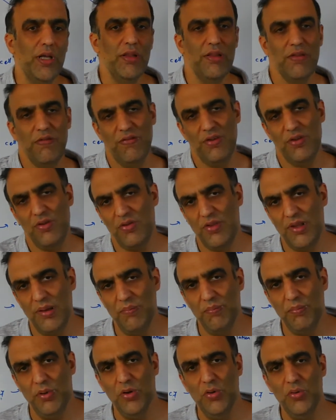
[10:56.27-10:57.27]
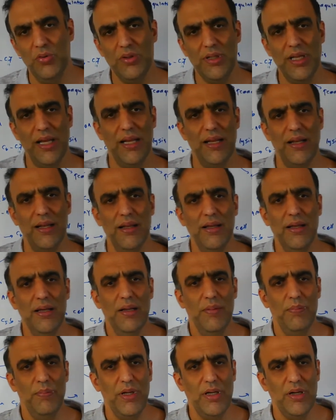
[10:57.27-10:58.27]
It is important
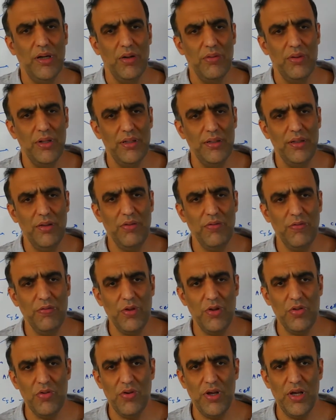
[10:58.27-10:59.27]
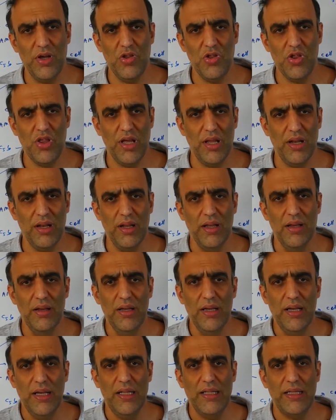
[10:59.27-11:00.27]
because in this situation
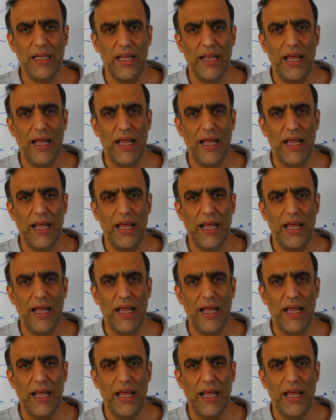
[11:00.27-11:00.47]
it can